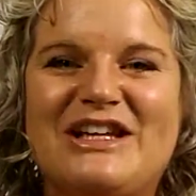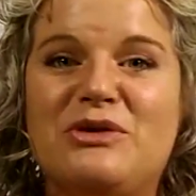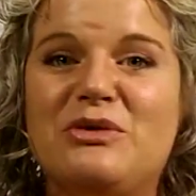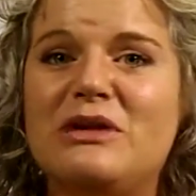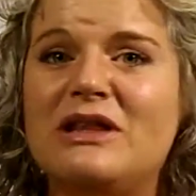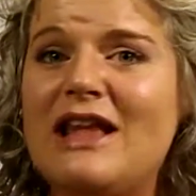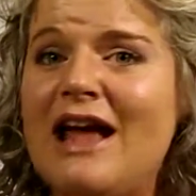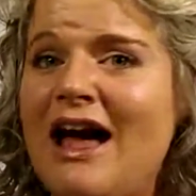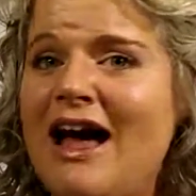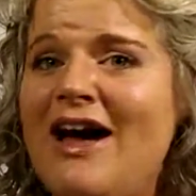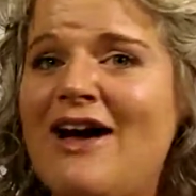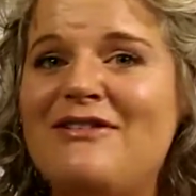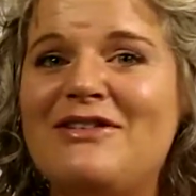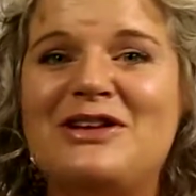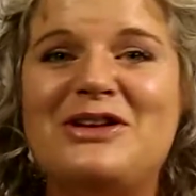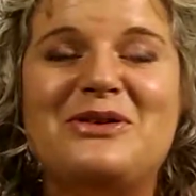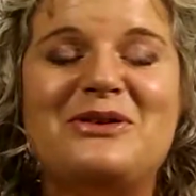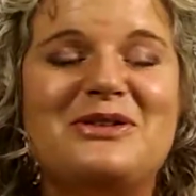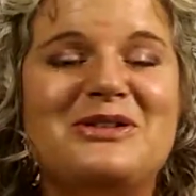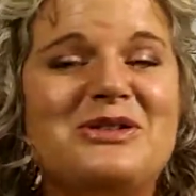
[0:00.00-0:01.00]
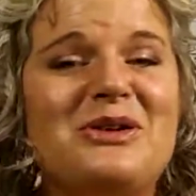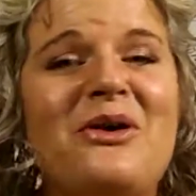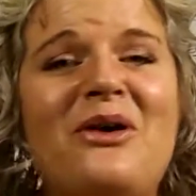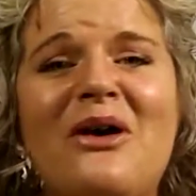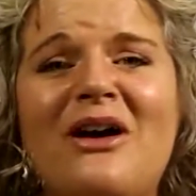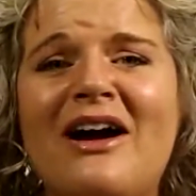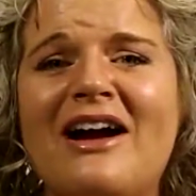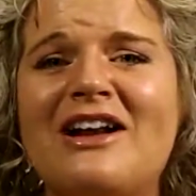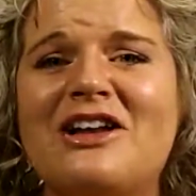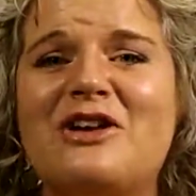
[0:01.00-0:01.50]
love and you
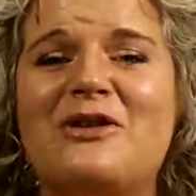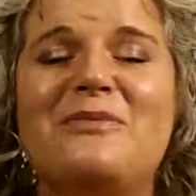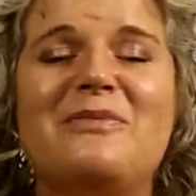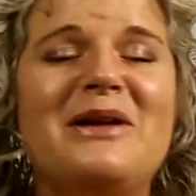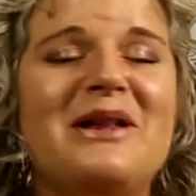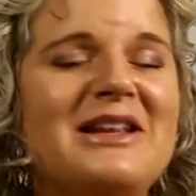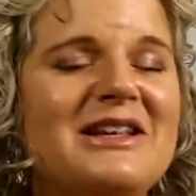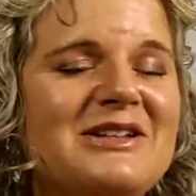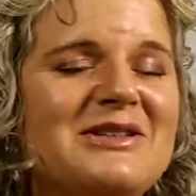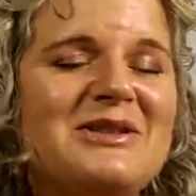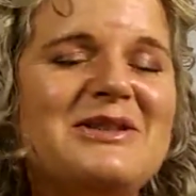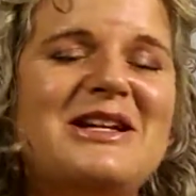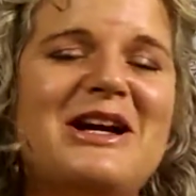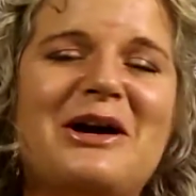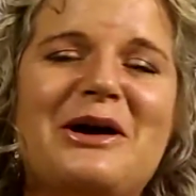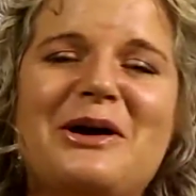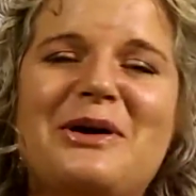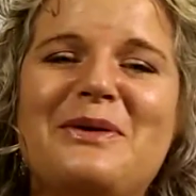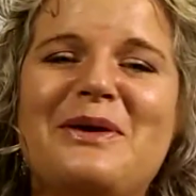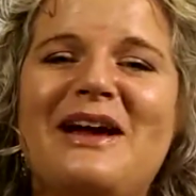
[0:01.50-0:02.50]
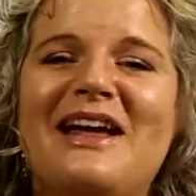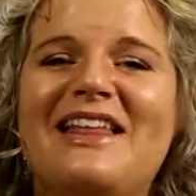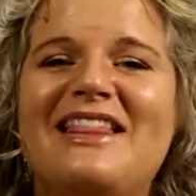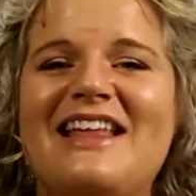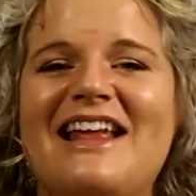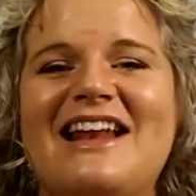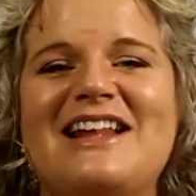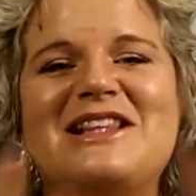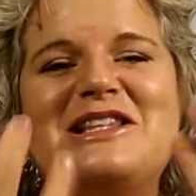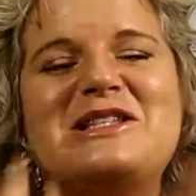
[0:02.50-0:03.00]
adore and you're building doTERRA with,
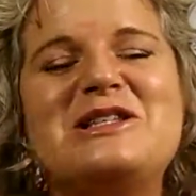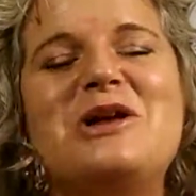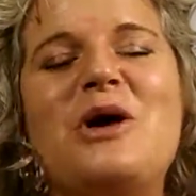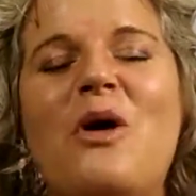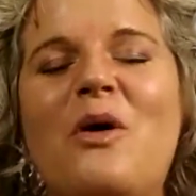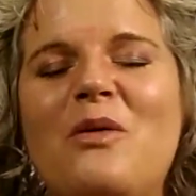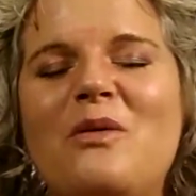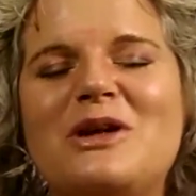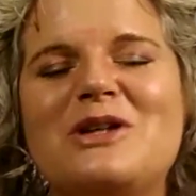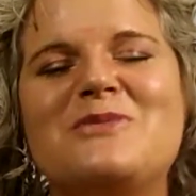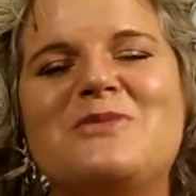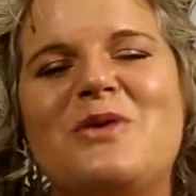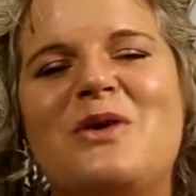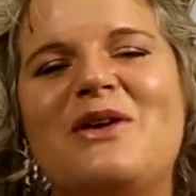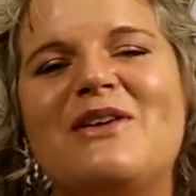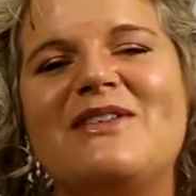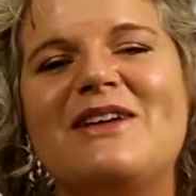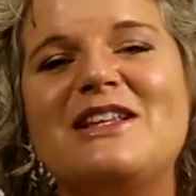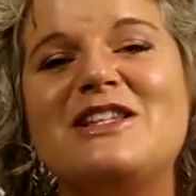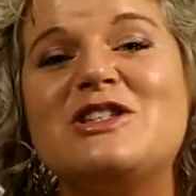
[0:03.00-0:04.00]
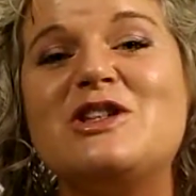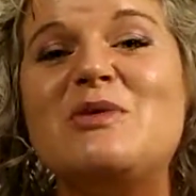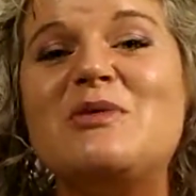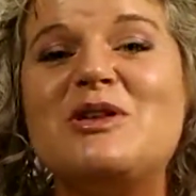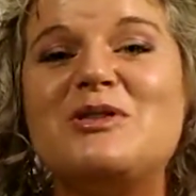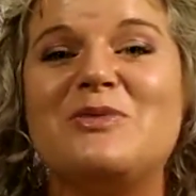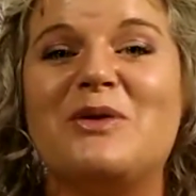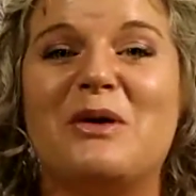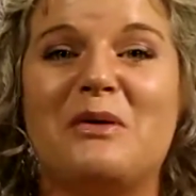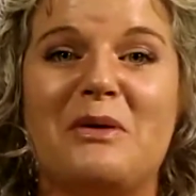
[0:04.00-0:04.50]
and it's so much more
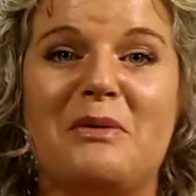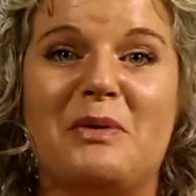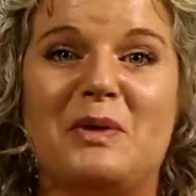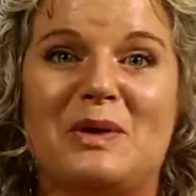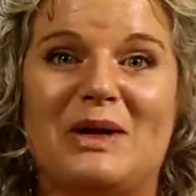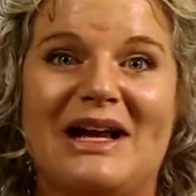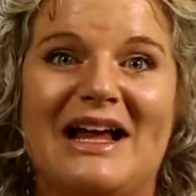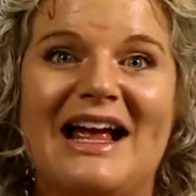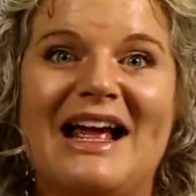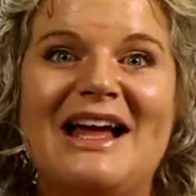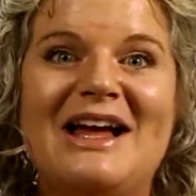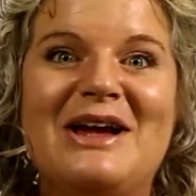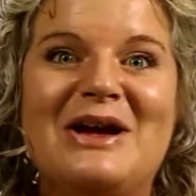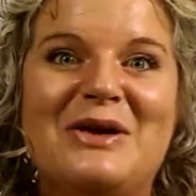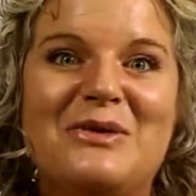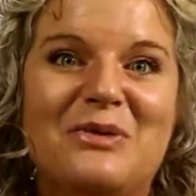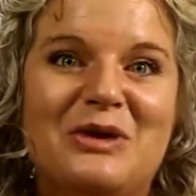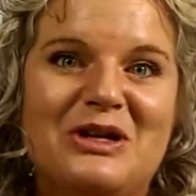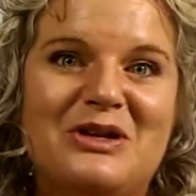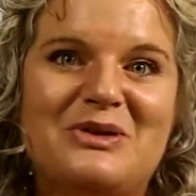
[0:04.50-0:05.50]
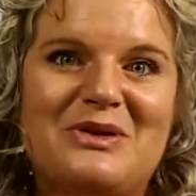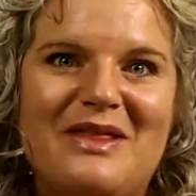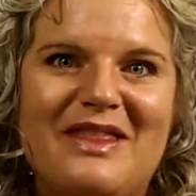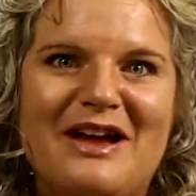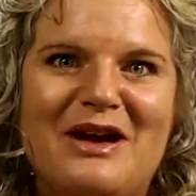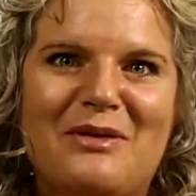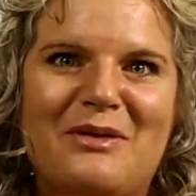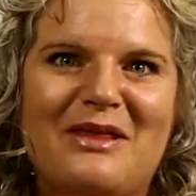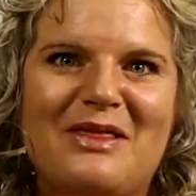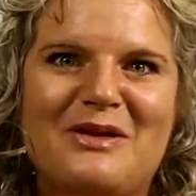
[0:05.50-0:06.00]
rewarding when you're
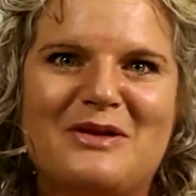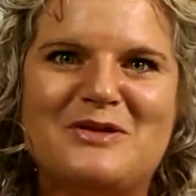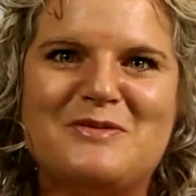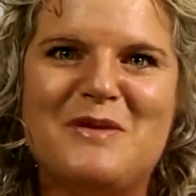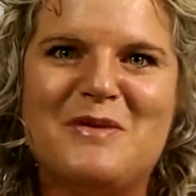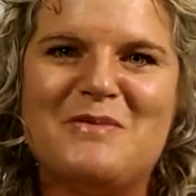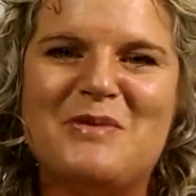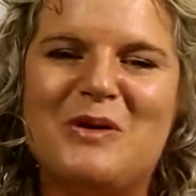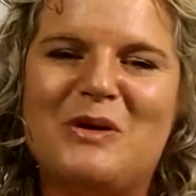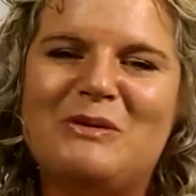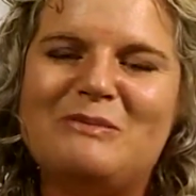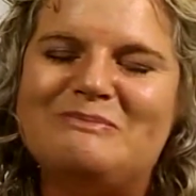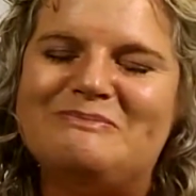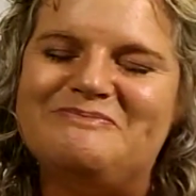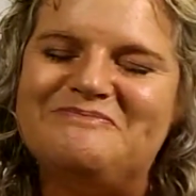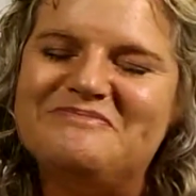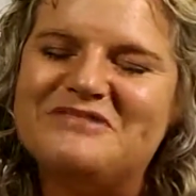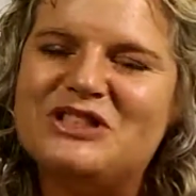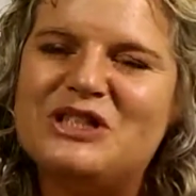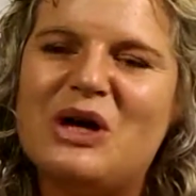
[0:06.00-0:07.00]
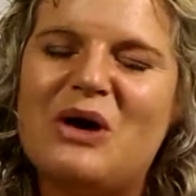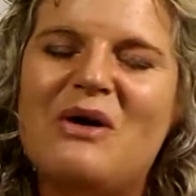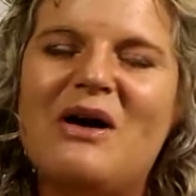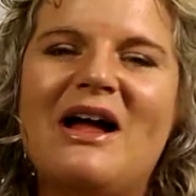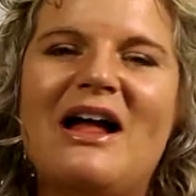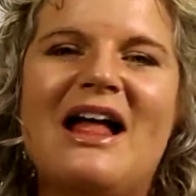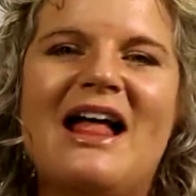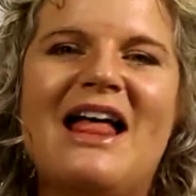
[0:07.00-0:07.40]
there with those people. So